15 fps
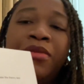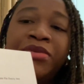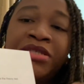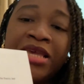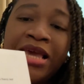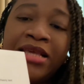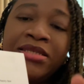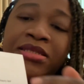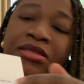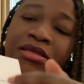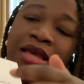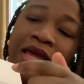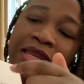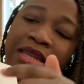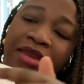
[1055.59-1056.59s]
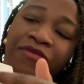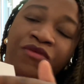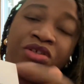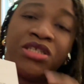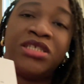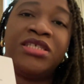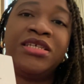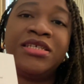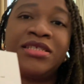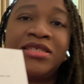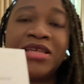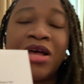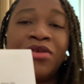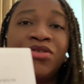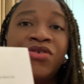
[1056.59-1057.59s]
test, and then 46
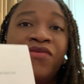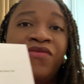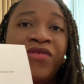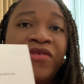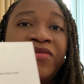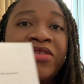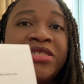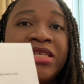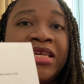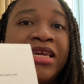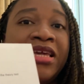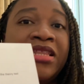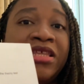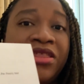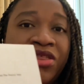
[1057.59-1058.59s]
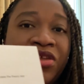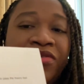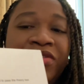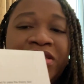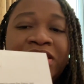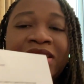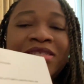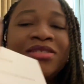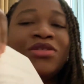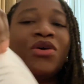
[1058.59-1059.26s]
out of 50 in the theory test.